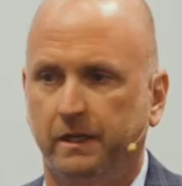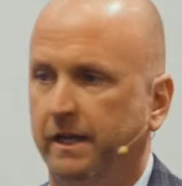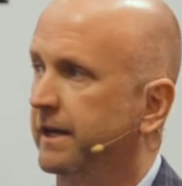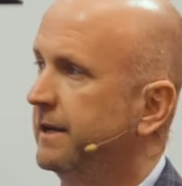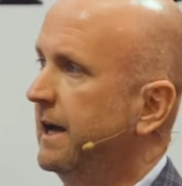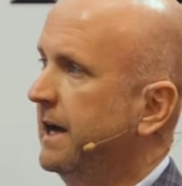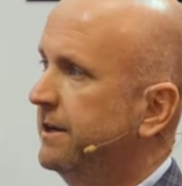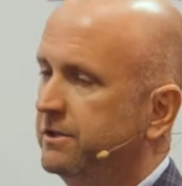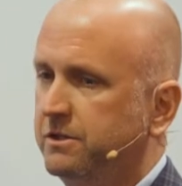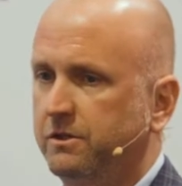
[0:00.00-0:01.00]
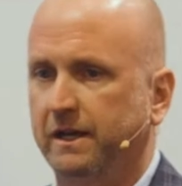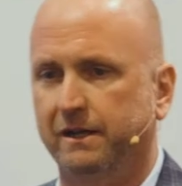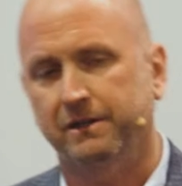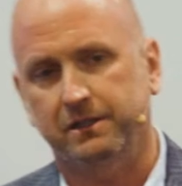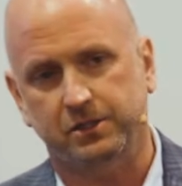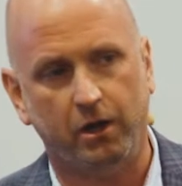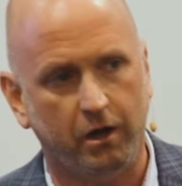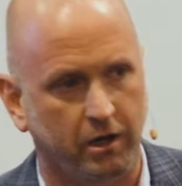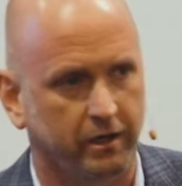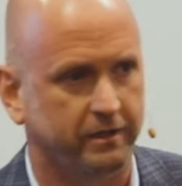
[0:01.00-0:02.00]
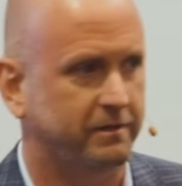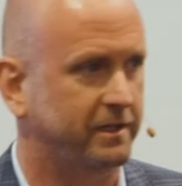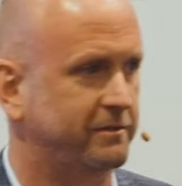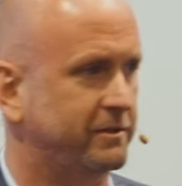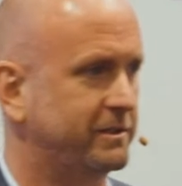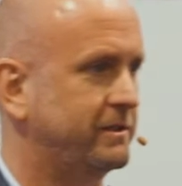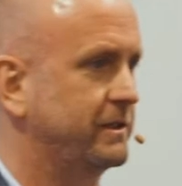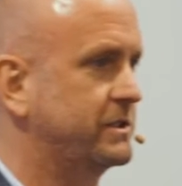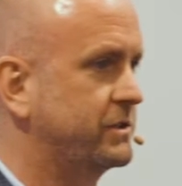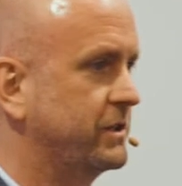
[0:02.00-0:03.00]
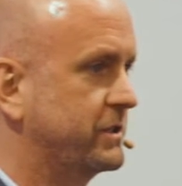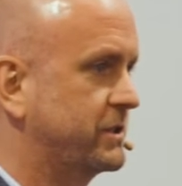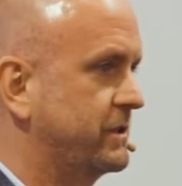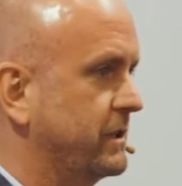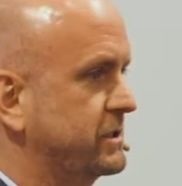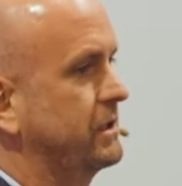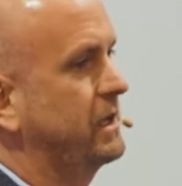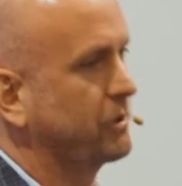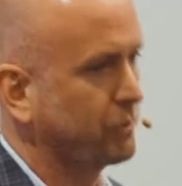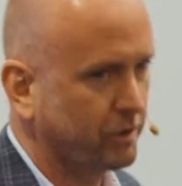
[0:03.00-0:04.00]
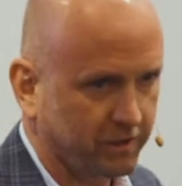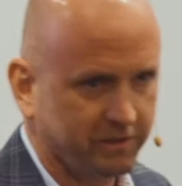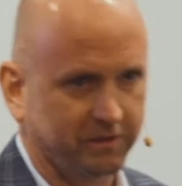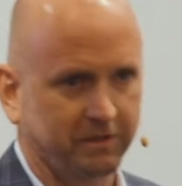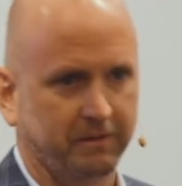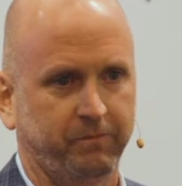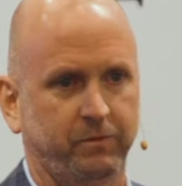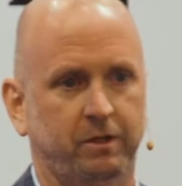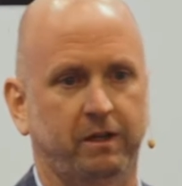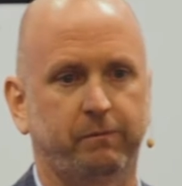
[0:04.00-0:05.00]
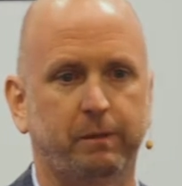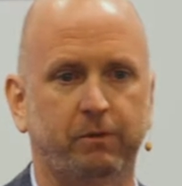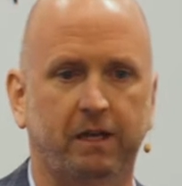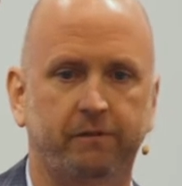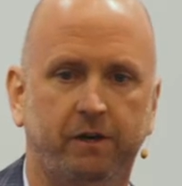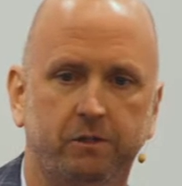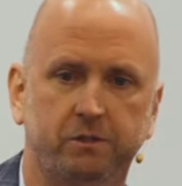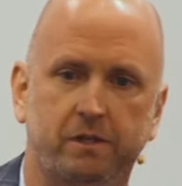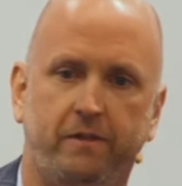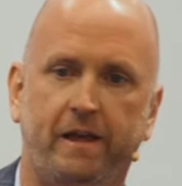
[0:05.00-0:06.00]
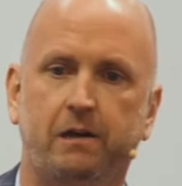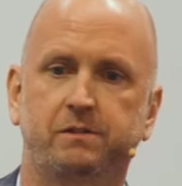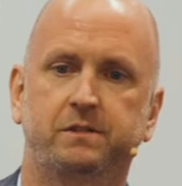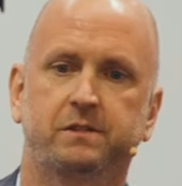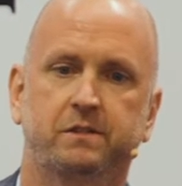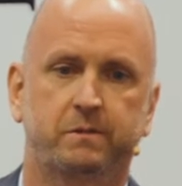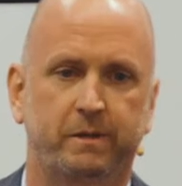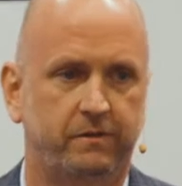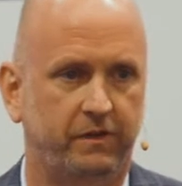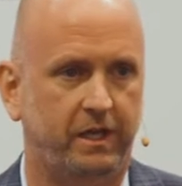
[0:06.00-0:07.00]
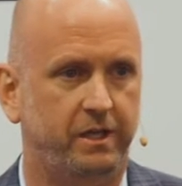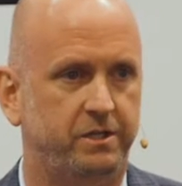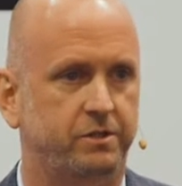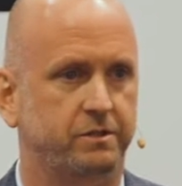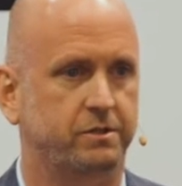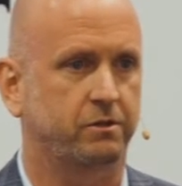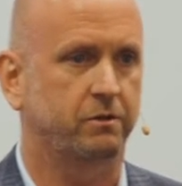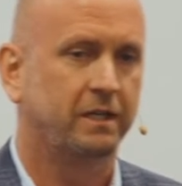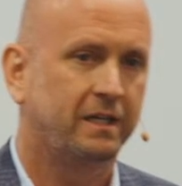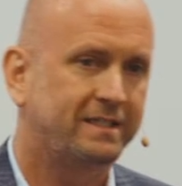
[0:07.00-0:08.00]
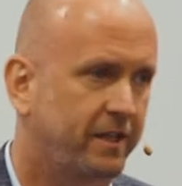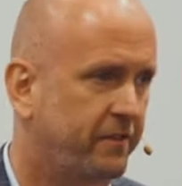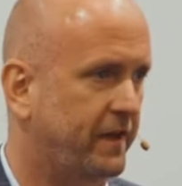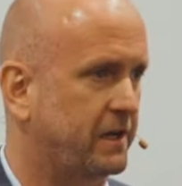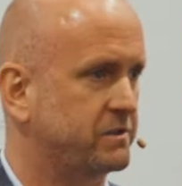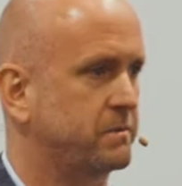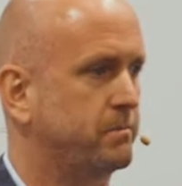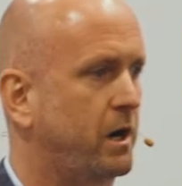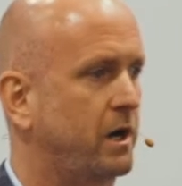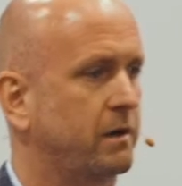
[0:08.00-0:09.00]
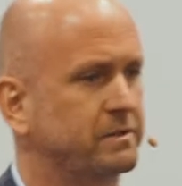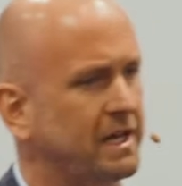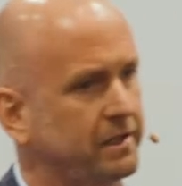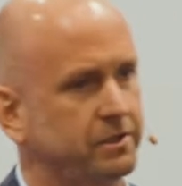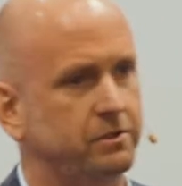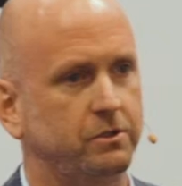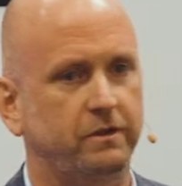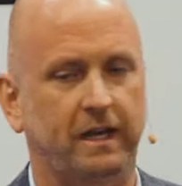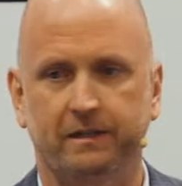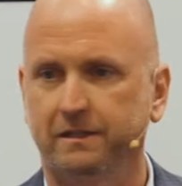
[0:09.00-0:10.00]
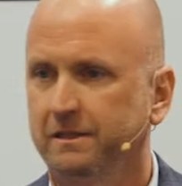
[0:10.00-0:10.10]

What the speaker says: And how do you do that? Well, it's hard, right? Well, that's a lot of work. You have people that have hundreds of thousands of specifications or 10,000 BOMs. How do you do that?